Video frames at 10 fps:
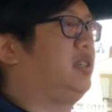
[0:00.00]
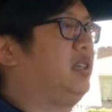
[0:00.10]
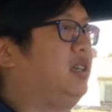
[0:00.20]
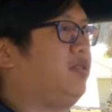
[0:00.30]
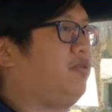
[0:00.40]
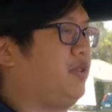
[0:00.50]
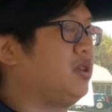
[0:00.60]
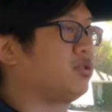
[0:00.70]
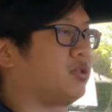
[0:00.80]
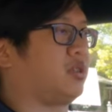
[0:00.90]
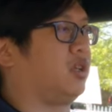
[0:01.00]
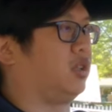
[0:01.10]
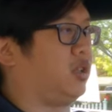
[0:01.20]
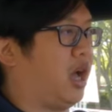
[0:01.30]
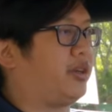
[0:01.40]
It feels a
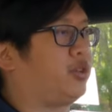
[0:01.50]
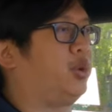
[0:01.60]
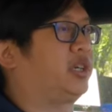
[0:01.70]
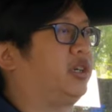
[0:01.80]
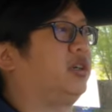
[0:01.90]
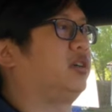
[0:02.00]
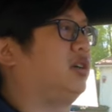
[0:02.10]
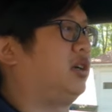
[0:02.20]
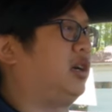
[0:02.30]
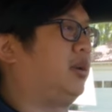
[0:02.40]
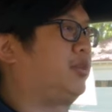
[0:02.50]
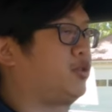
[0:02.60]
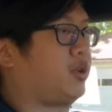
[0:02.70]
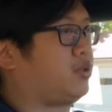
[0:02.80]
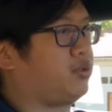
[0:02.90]
lot quicker.
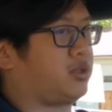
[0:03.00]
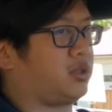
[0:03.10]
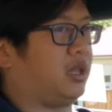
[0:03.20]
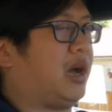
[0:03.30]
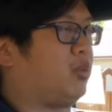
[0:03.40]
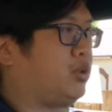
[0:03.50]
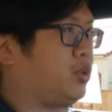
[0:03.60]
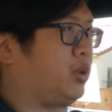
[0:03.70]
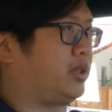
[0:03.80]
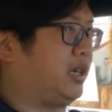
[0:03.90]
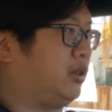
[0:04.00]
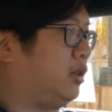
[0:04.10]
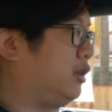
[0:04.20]
There's also just a lot more torque down low.